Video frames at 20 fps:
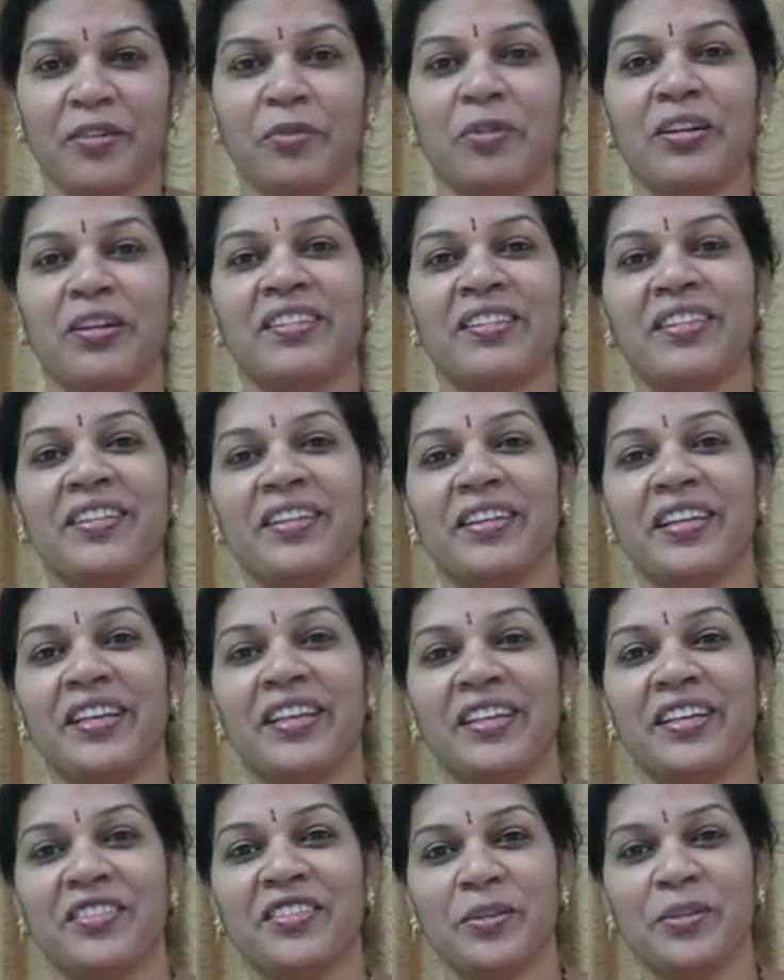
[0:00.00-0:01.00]
What is the
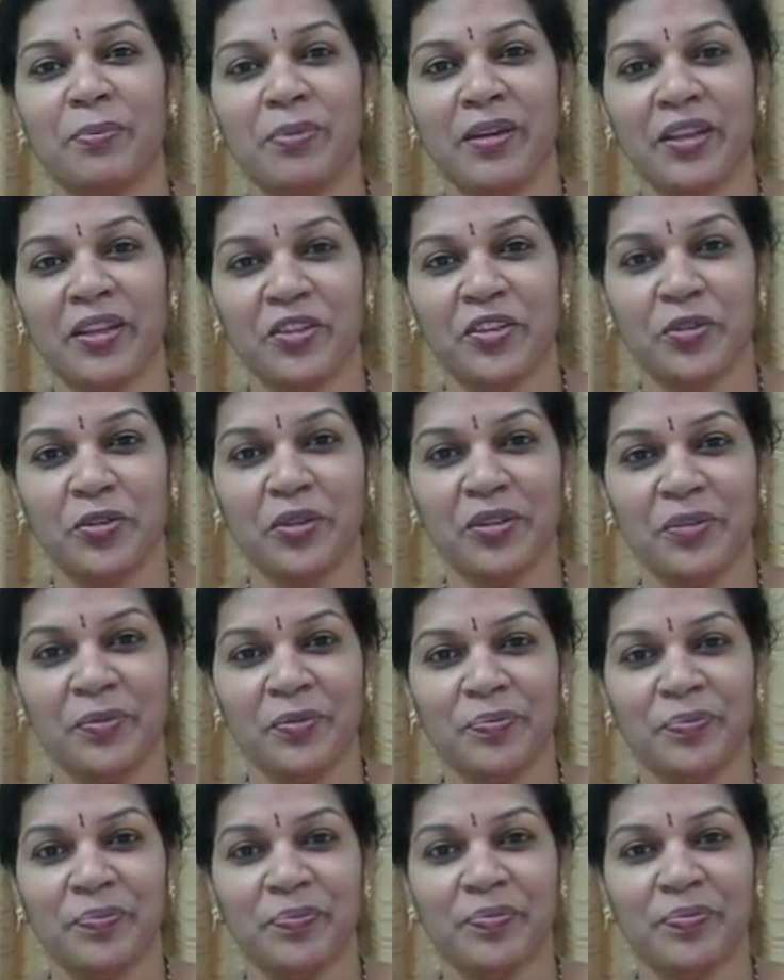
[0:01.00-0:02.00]
A's reply? You know,
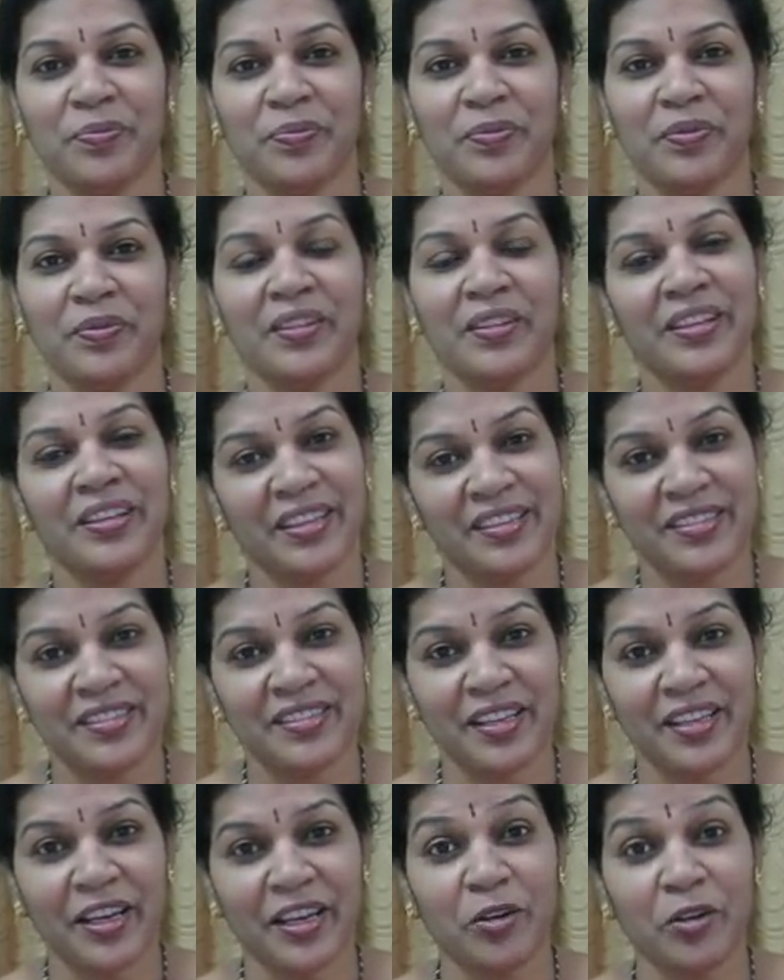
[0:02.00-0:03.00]
"Yes,
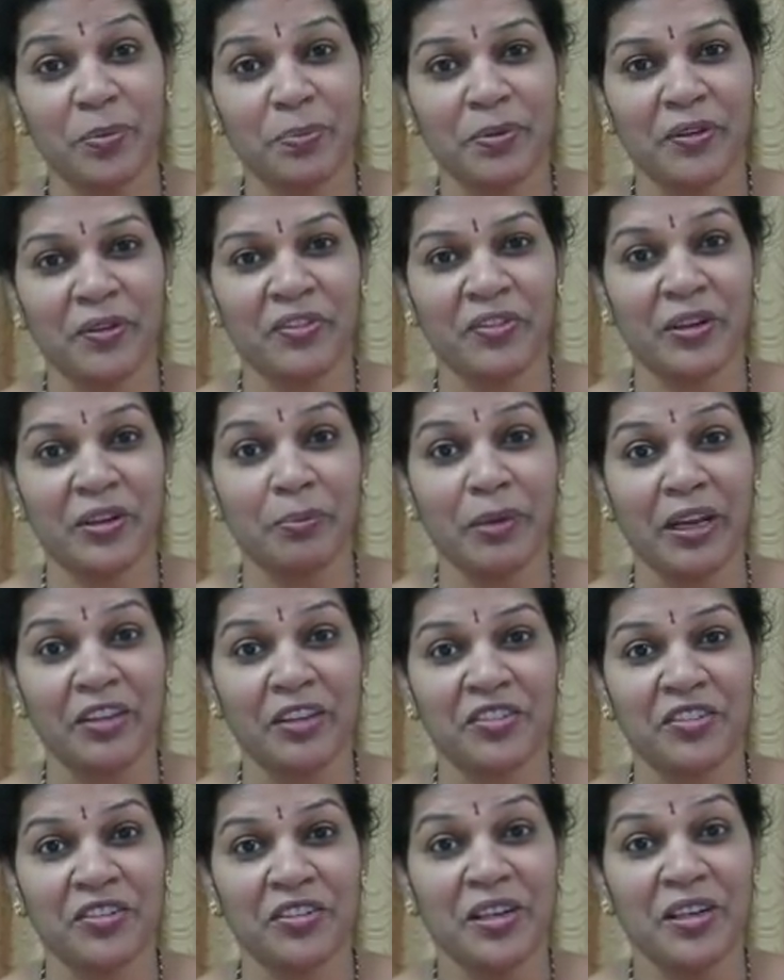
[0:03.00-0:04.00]
I got perfect
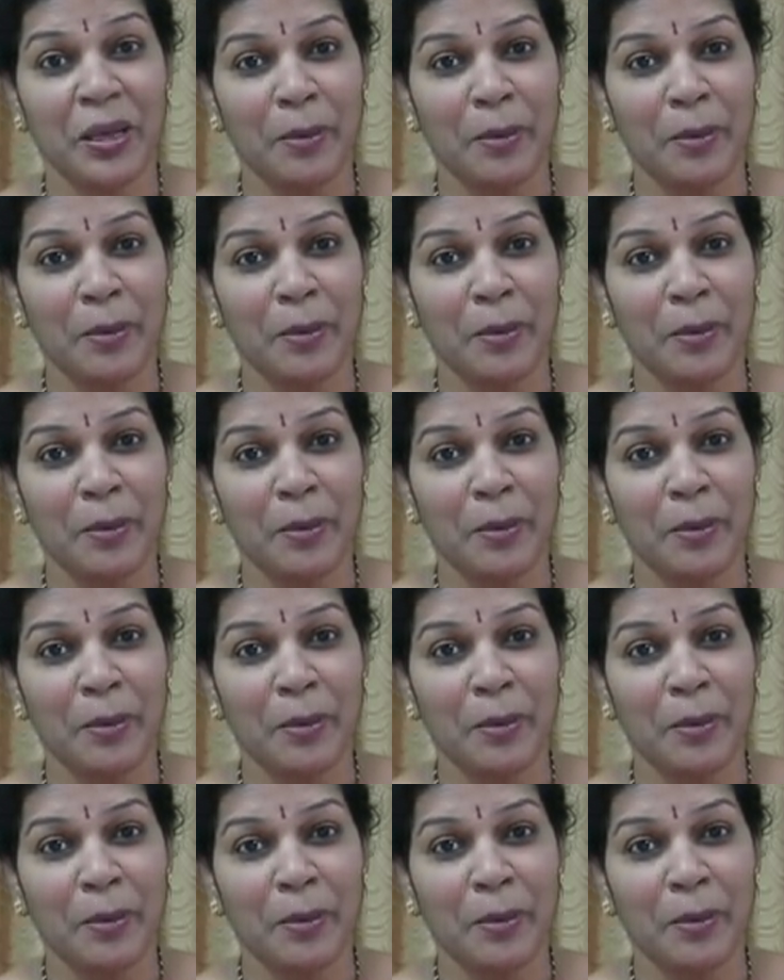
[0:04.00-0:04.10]
match,